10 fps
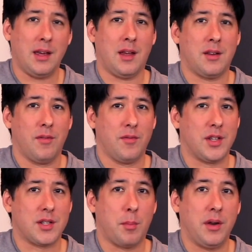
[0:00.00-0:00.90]
it
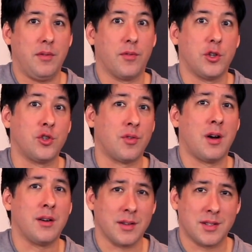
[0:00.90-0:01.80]
to somebody for
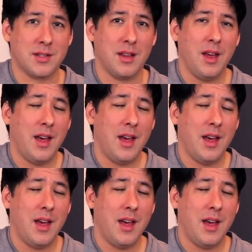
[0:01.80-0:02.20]
drugs.